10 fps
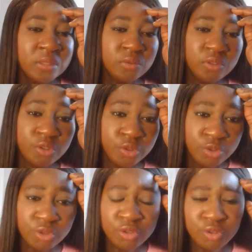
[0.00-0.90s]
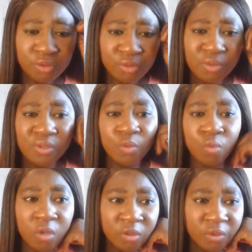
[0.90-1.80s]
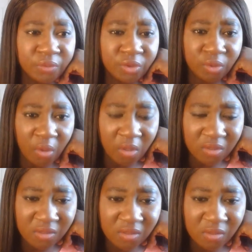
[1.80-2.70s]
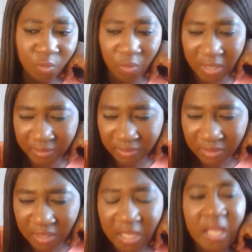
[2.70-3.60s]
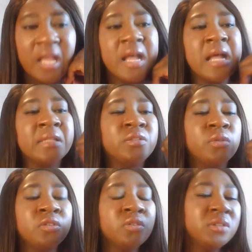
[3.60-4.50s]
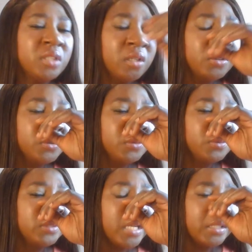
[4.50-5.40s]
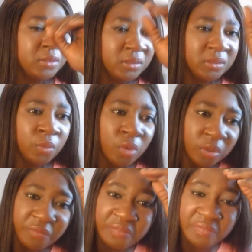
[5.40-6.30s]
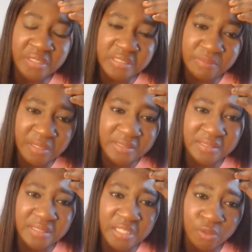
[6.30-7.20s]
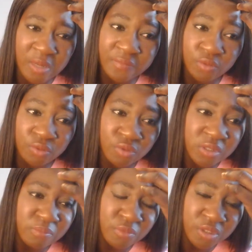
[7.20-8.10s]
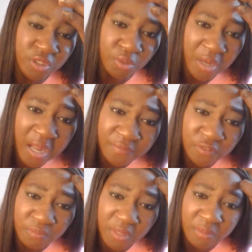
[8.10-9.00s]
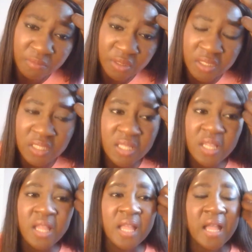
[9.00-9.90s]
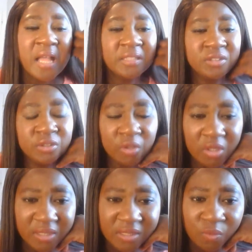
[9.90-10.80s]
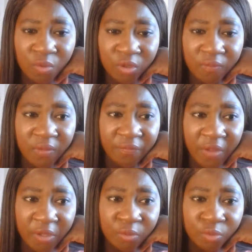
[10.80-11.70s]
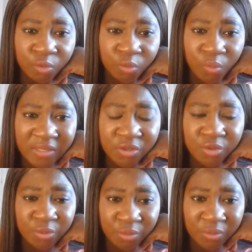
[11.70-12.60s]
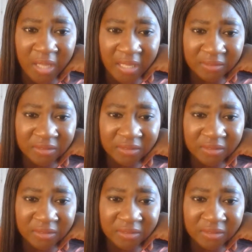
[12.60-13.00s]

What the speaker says: to introduce you to the world of stocks, one, and to also tell you that the world of investment is that you have to use the money you have to make money, and stock is one of the very good ways to do that.